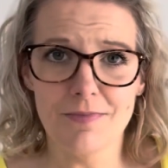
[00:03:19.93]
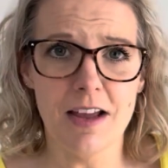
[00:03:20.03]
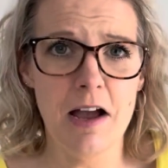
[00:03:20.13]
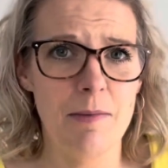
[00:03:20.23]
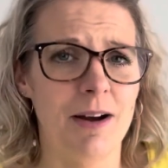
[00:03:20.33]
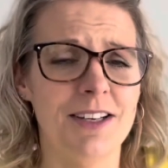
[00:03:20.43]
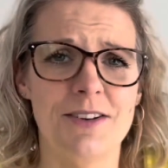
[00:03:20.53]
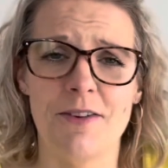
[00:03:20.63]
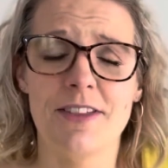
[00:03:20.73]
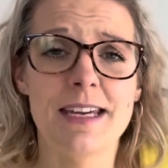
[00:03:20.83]
I don't
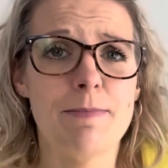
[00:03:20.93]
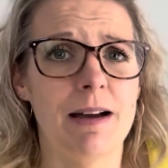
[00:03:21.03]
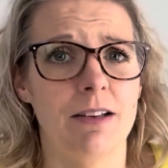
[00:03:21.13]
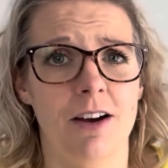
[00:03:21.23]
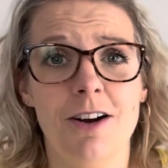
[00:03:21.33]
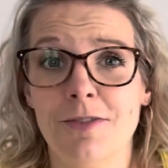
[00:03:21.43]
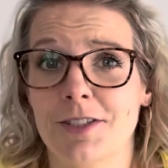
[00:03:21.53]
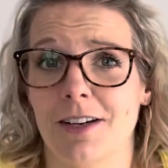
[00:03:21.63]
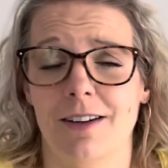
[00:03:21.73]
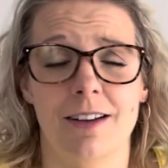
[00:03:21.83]
know, think about
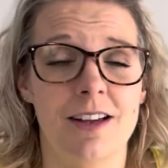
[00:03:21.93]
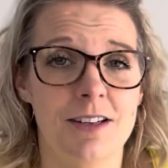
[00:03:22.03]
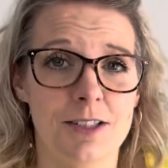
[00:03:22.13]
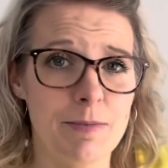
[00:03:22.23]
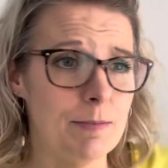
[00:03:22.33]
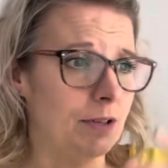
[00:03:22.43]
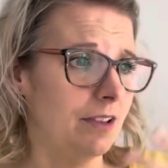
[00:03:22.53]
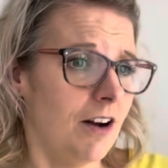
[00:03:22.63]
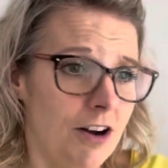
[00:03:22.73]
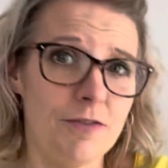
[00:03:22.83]
laughter. Some people
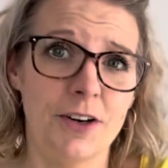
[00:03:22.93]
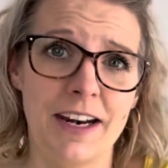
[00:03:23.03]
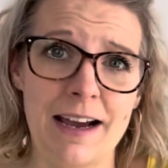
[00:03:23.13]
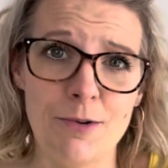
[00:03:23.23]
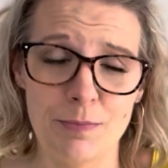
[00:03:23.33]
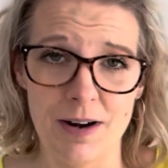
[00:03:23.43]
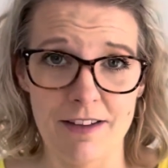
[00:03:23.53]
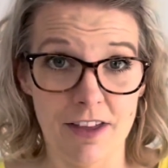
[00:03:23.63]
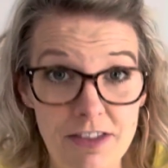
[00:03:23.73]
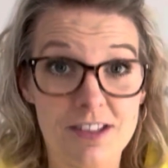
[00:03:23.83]
laugh on an out-breath,
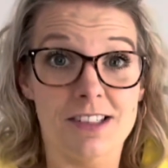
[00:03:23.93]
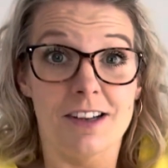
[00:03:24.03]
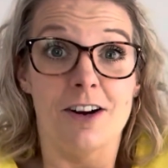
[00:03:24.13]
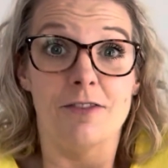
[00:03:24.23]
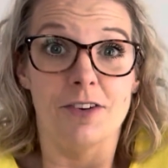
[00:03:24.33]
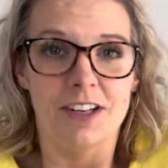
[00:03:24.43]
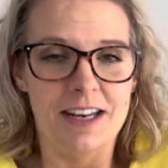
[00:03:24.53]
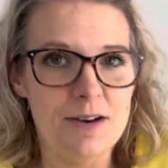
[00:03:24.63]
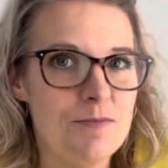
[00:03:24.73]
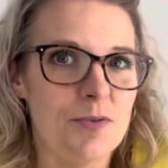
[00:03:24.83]
others laugh on an
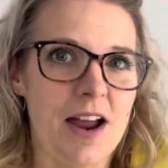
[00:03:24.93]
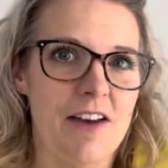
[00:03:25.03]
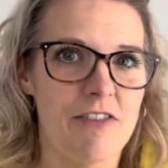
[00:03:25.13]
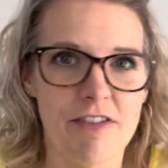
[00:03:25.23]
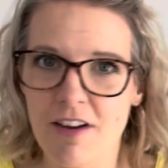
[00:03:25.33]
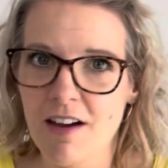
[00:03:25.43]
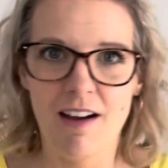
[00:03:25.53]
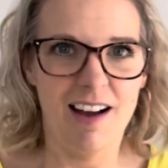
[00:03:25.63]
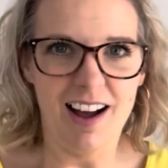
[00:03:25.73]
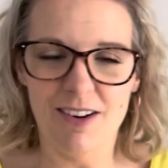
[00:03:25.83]
in-breath.
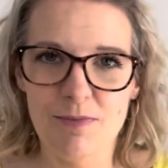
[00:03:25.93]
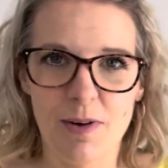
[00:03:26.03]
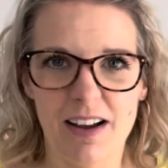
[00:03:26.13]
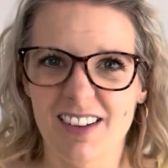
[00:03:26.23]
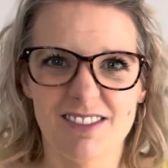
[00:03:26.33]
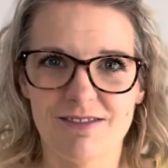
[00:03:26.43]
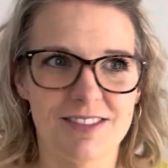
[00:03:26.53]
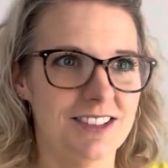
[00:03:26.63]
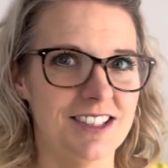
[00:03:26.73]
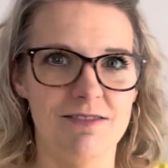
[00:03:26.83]
Oh, but,
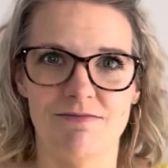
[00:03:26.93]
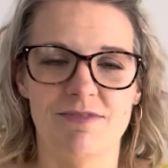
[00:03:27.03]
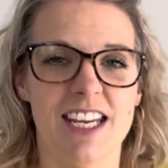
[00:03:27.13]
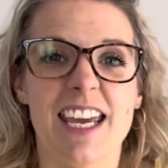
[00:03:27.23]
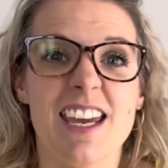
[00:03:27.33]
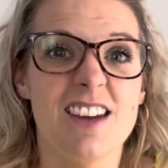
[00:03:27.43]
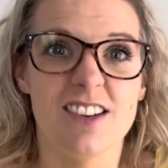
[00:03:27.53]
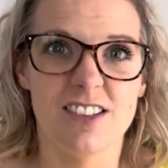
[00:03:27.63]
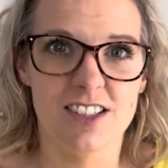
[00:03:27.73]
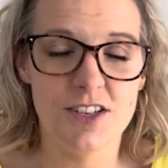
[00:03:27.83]

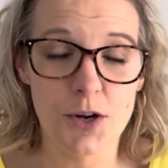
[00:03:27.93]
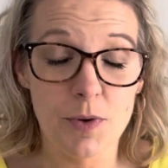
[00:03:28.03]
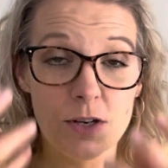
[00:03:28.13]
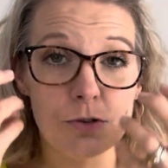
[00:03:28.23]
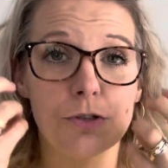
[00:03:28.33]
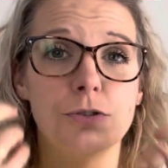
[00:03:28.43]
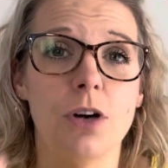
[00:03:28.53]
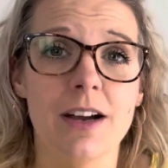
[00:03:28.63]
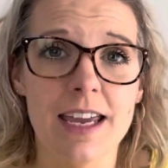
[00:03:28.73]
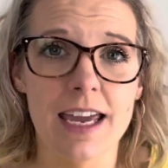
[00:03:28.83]
tears, you know, when you're
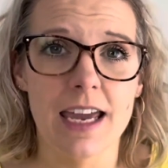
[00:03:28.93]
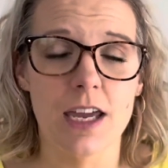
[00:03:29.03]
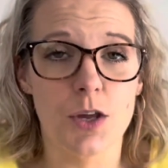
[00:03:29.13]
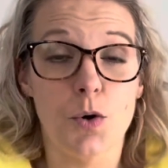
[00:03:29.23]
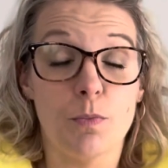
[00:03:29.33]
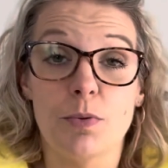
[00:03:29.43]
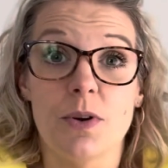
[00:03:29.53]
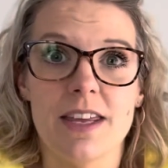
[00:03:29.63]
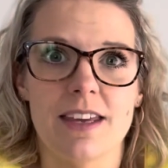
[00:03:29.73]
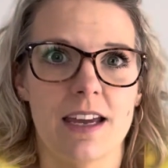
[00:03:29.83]
crying, your
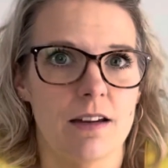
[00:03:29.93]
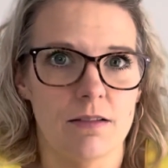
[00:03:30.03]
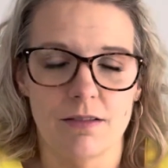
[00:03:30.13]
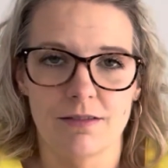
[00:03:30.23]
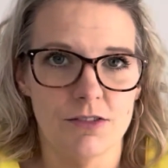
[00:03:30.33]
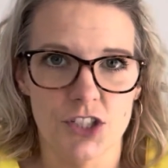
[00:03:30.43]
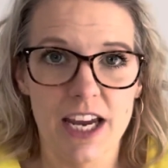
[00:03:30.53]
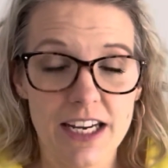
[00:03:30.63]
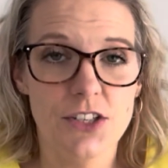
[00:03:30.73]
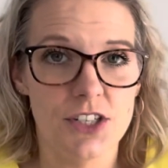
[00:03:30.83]
breathing
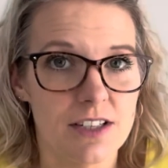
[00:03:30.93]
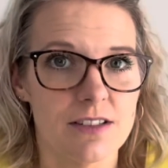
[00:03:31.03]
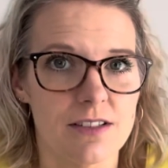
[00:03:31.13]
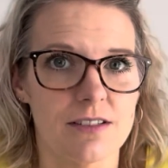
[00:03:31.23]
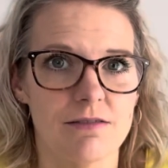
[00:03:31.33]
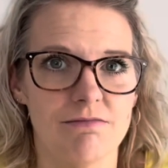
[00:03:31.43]
changes